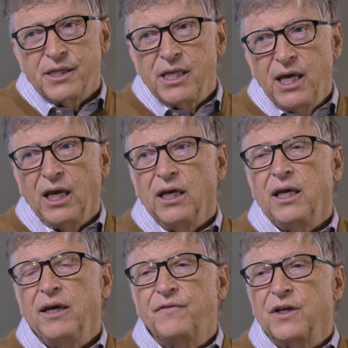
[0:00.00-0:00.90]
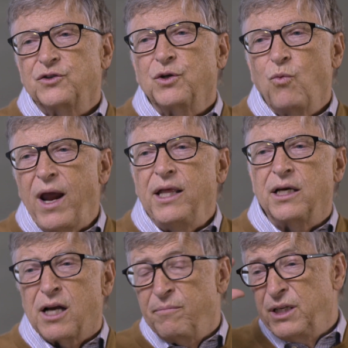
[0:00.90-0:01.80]
thing? If there's a way
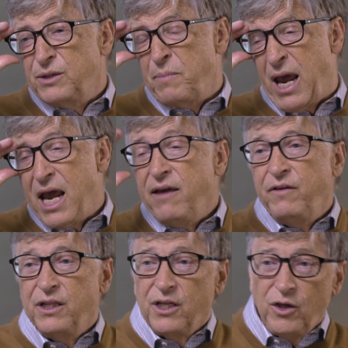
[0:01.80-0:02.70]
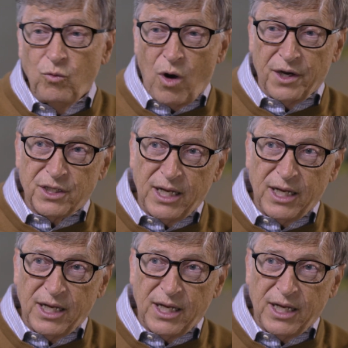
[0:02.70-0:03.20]
the company's behaving that you want